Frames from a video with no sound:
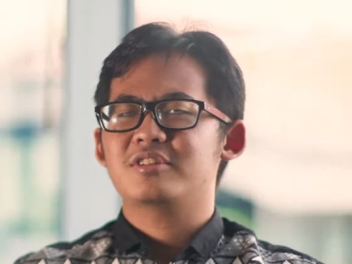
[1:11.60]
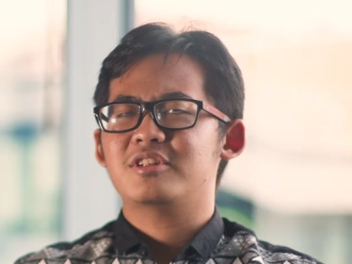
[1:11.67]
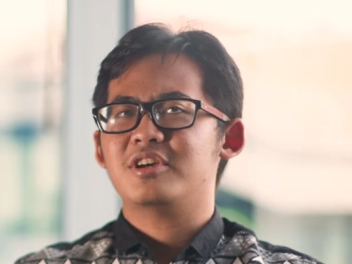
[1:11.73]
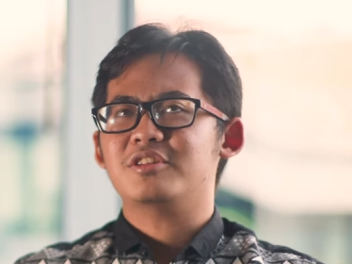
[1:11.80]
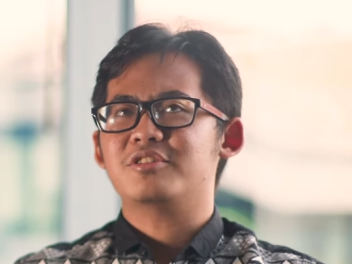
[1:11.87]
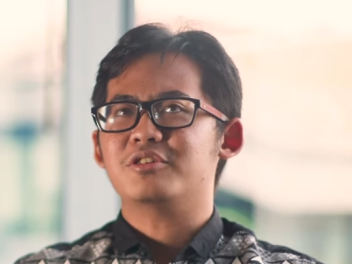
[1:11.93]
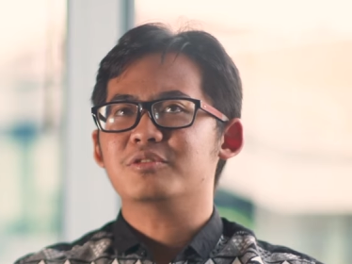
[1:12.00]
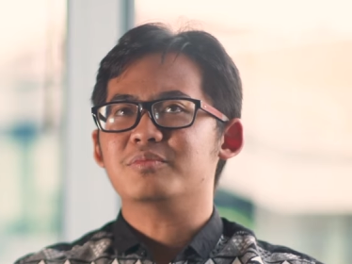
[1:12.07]

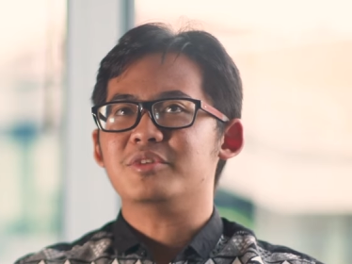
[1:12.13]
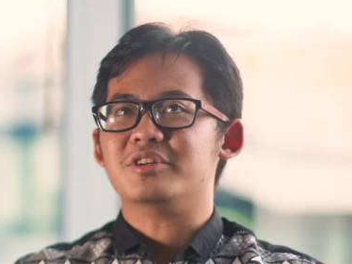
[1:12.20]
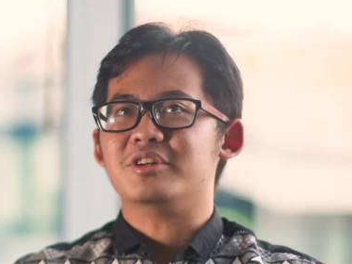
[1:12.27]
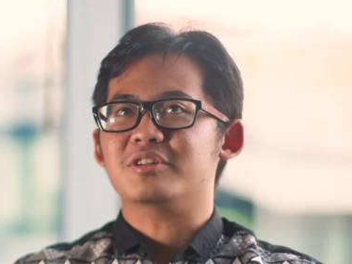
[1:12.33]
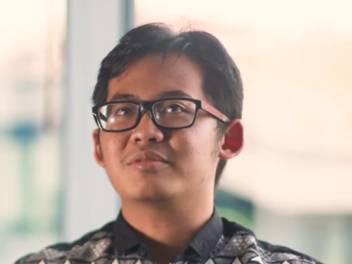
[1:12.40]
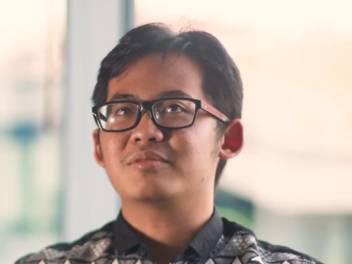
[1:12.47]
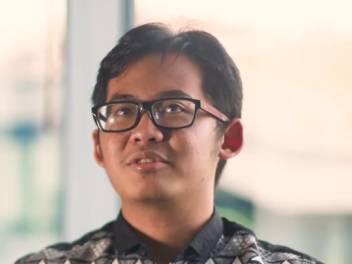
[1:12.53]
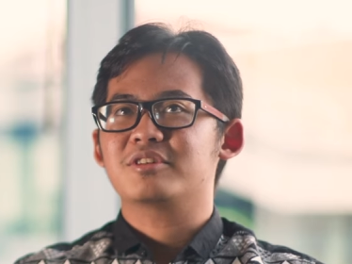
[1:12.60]
They told me
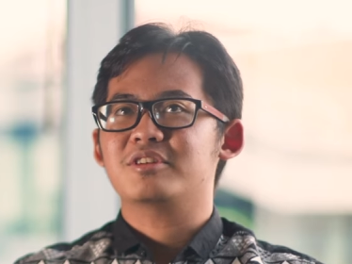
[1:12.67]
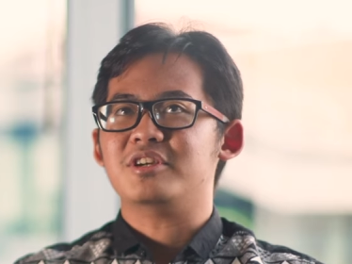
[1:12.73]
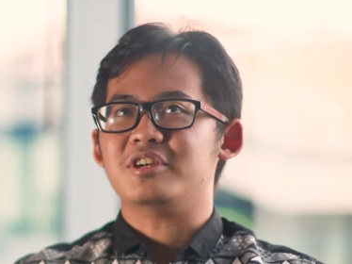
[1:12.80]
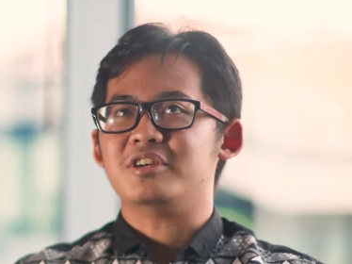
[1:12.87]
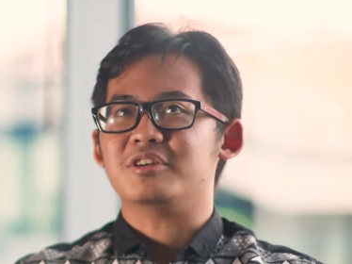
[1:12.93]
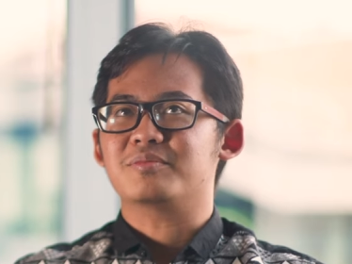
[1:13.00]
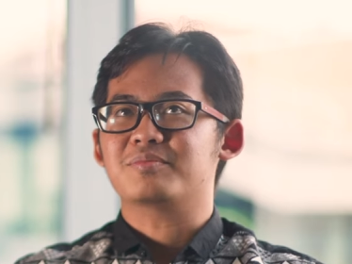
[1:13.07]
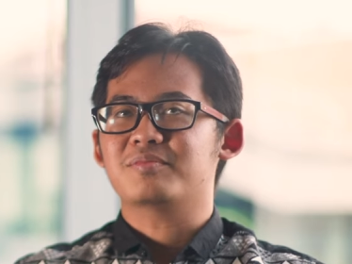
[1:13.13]
that
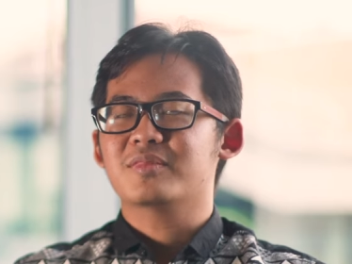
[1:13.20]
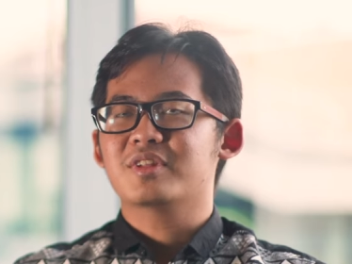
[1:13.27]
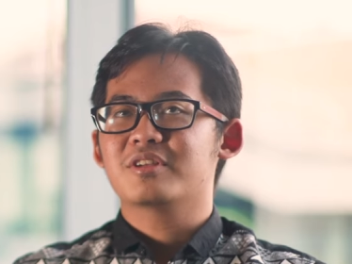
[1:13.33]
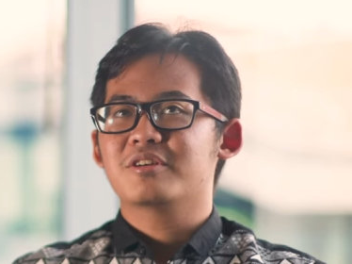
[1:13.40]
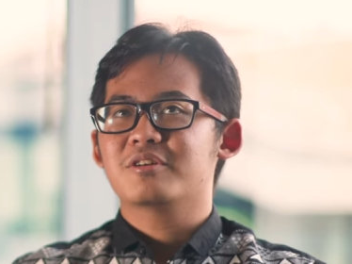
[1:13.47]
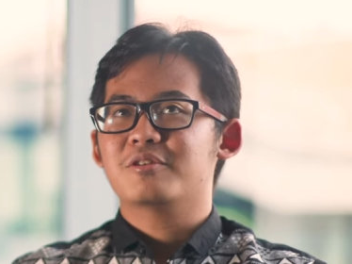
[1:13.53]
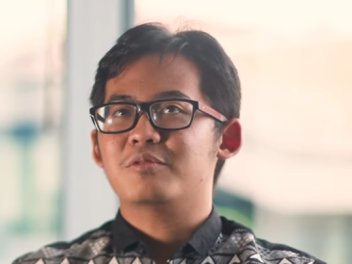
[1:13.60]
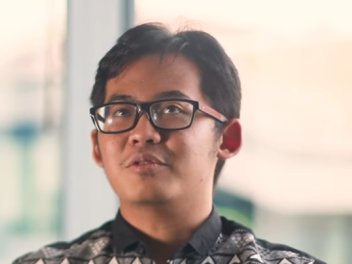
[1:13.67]
the
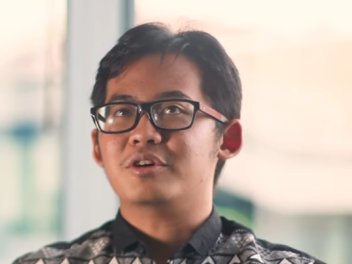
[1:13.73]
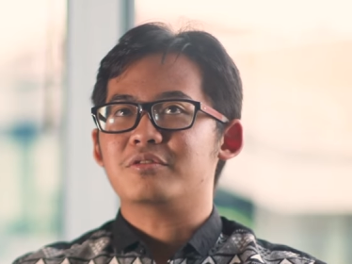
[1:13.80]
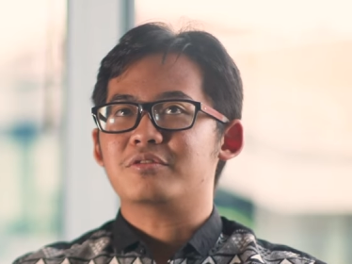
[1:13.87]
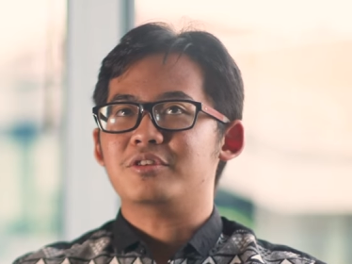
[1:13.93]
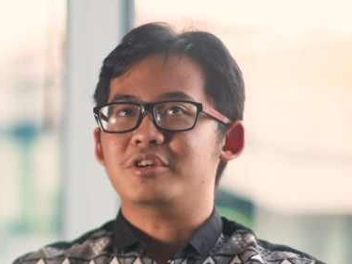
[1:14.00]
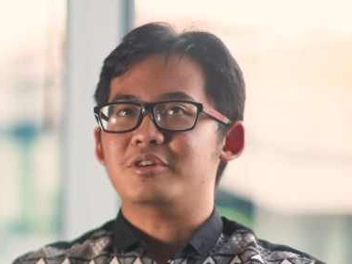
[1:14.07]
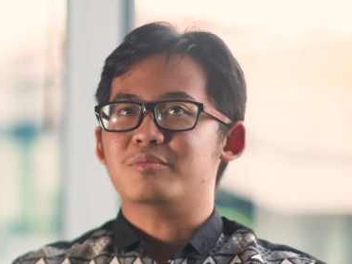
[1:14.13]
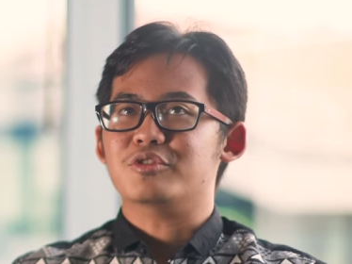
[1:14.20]
one
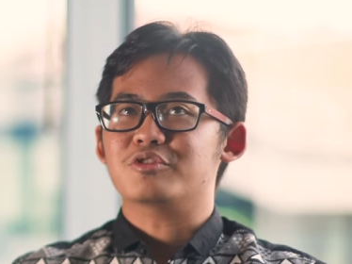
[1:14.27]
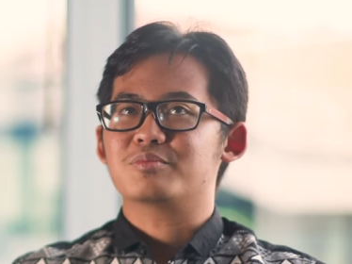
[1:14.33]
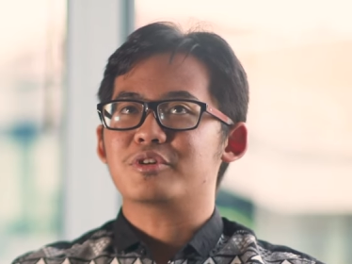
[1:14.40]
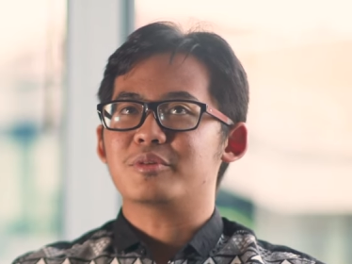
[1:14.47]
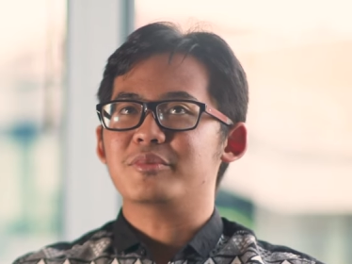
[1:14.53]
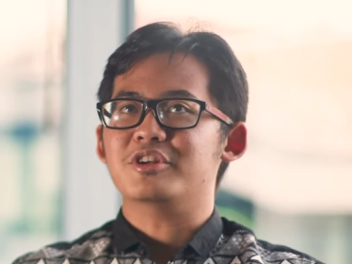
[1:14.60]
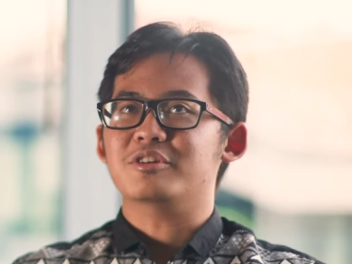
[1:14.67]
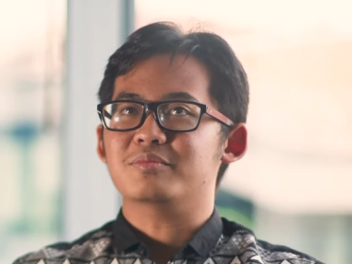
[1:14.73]
of the most
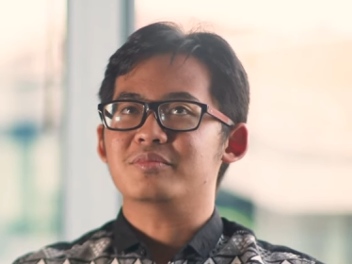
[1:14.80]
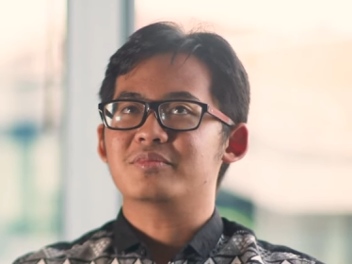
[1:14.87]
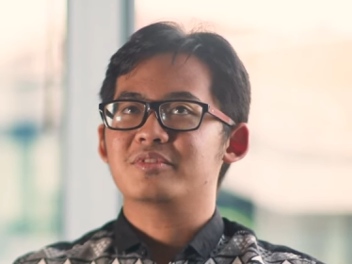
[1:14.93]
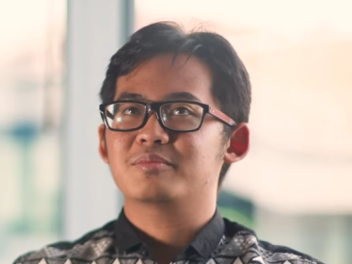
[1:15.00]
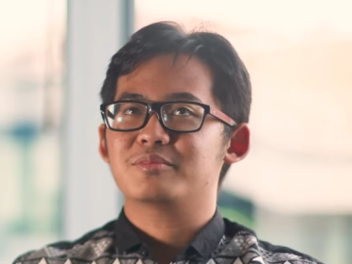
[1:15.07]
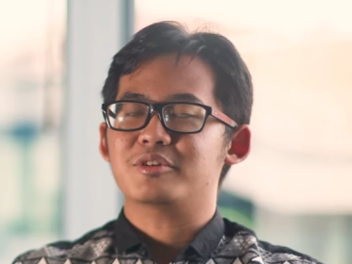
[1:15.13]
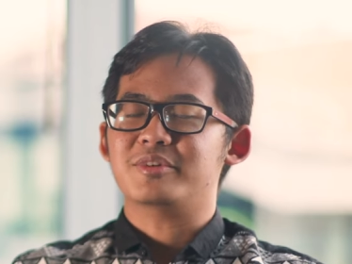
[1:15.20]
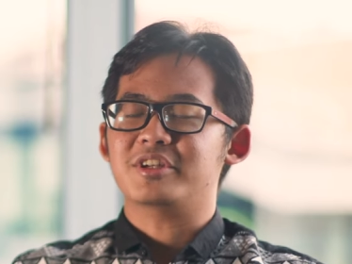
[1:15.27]

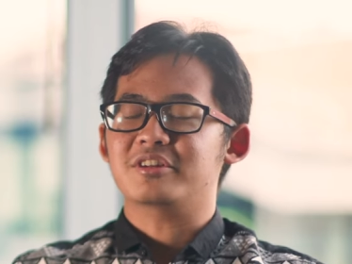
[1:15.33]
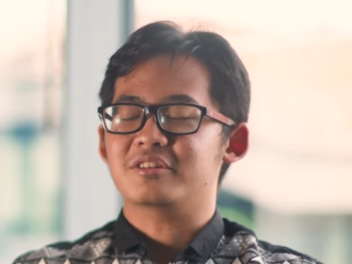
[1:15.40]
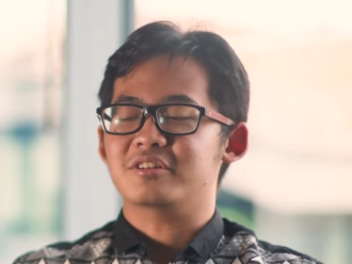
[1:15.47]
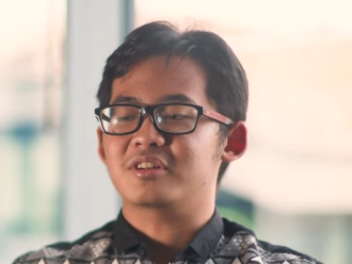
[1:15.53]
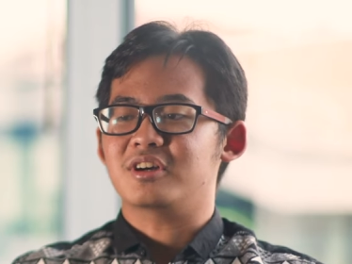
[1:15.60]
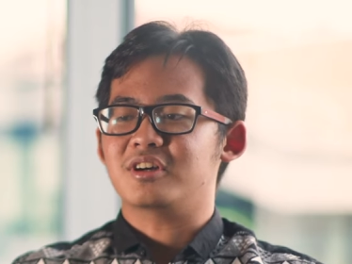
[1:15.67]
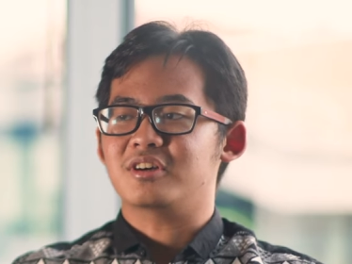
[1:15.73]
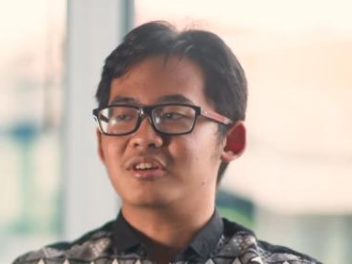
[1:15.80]
prominent prominent
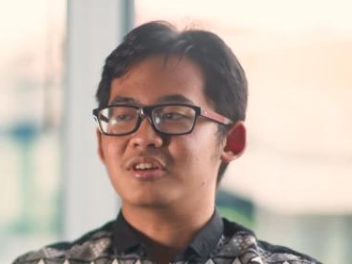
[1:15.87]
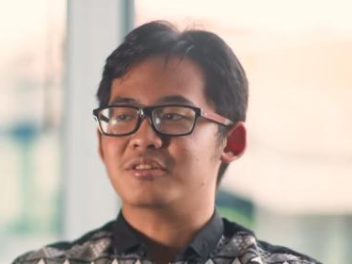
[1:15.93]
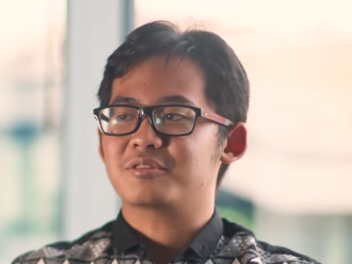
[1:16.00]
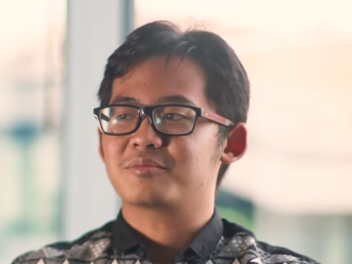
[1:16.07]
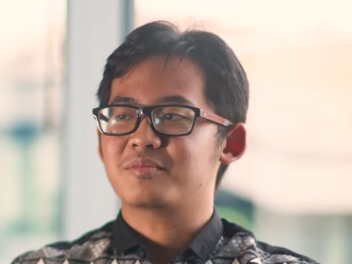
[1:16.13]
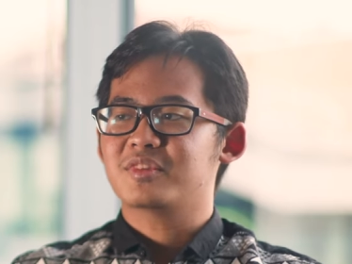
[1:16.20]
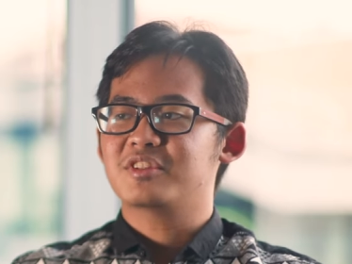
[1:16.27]
uh,